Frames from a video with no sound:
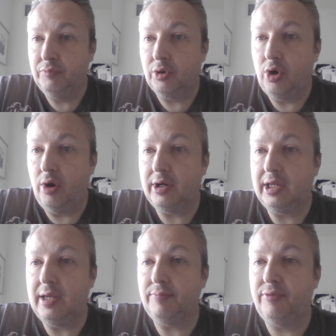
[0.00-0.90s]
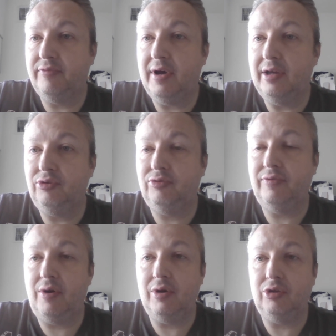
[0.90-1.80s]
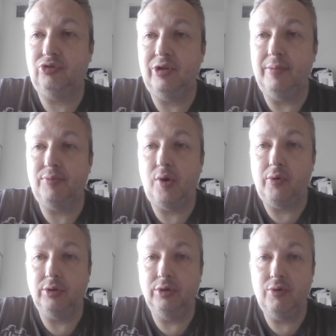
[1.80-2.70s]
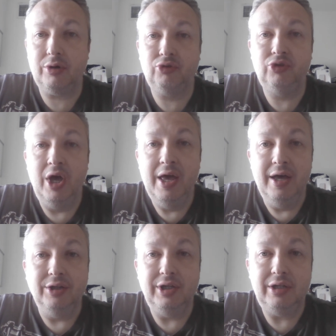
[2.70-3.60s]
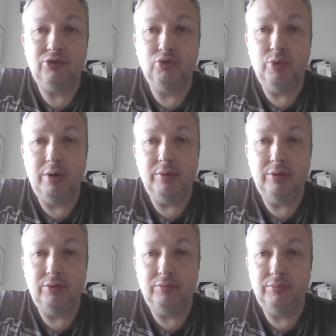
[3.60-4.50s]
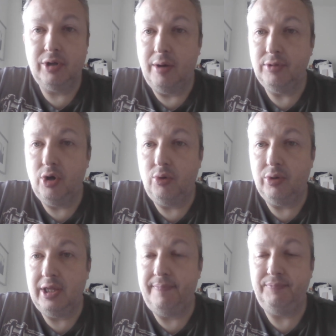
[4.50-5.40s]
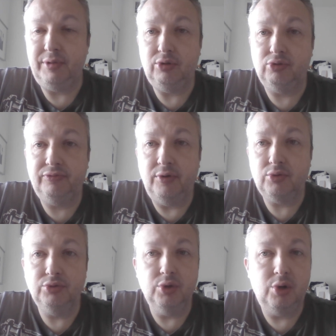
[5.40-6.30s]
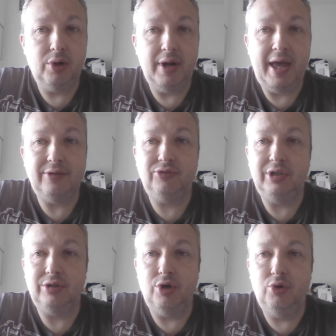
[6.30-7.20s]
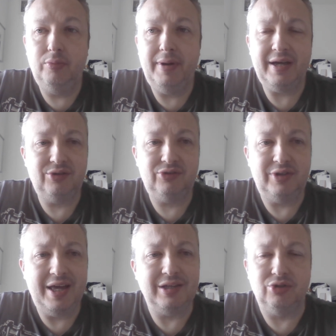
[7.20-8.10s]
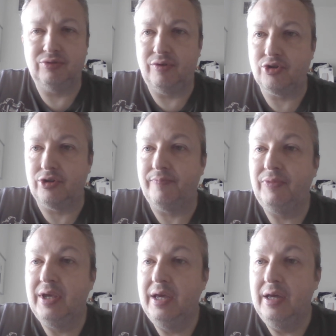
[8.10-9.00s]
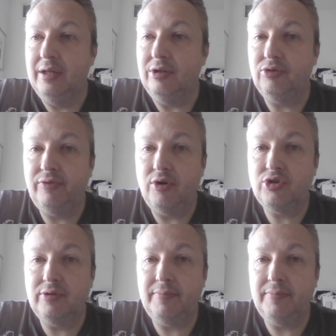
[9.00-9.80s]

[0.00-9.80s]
McCartney improvised various temporary lyrics, leading to what would become known in Beatles folklore as the No Pakistanis version. This version